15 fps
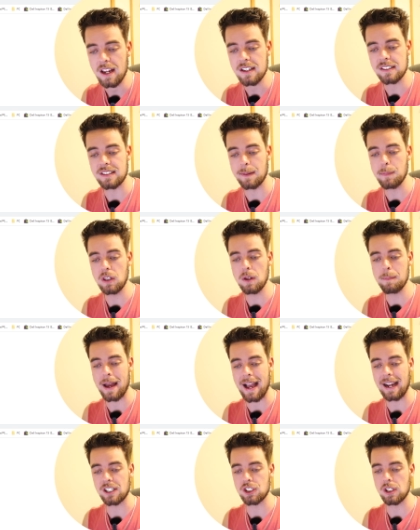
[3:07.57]
some of them
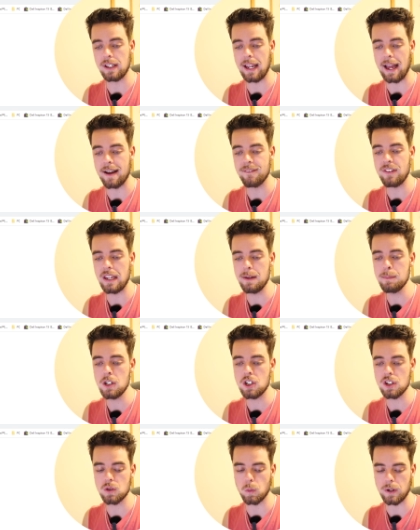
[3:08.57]
actually have
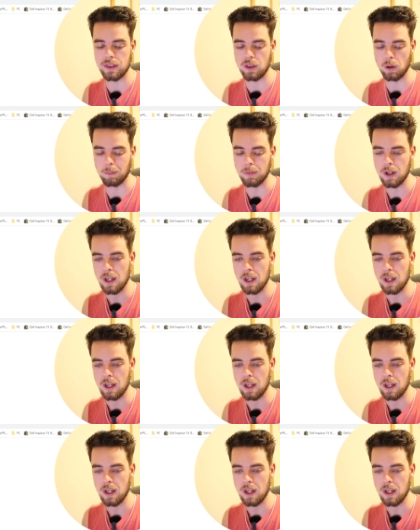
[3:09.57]
images with them.